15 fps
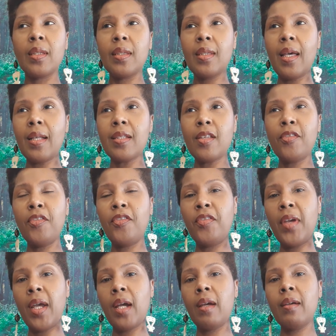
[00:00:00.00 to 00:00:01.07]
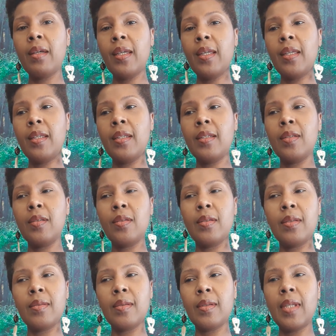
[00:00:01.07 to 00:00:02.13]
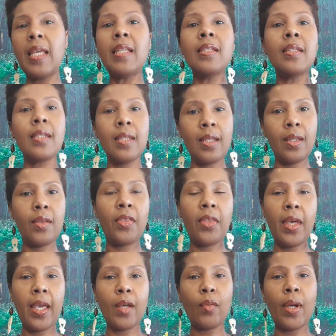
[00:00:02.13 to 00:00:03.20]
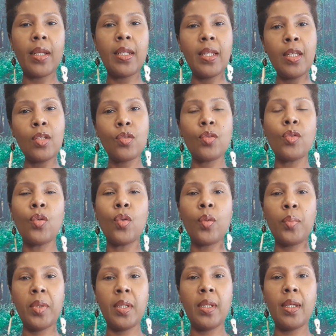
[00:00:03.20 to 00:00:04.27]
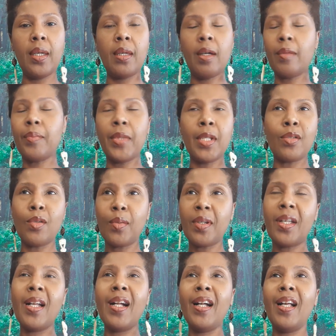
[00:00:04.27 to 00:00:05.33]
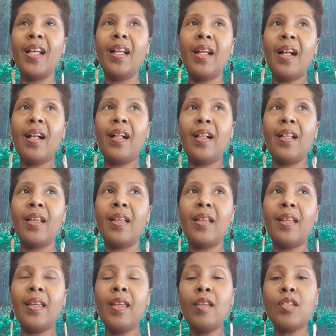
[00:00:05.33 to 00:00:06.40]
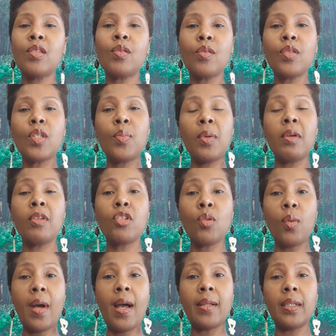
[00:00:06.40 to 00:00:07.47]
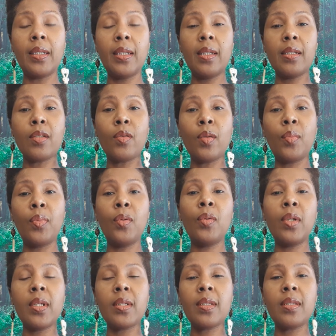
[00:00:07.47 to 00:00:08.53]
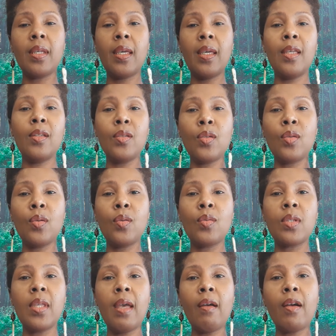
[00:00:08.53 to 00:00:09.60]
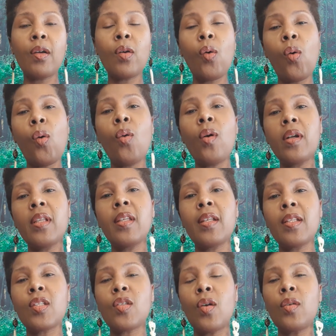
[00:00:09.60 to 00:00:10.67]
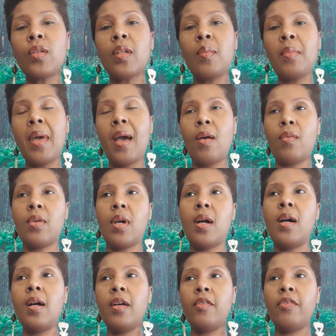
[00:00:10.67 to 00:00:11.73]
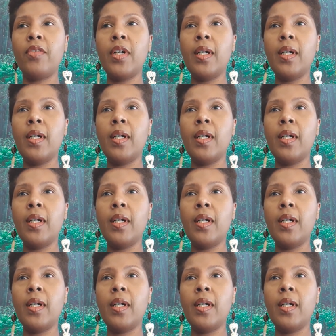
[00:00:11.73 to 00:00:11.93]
That's a very Indian thing, right? Eastern European, uh, Eastern, uh, Eastern spirituality. So the Buddhists, the Hindus, they are accorded a certain amount of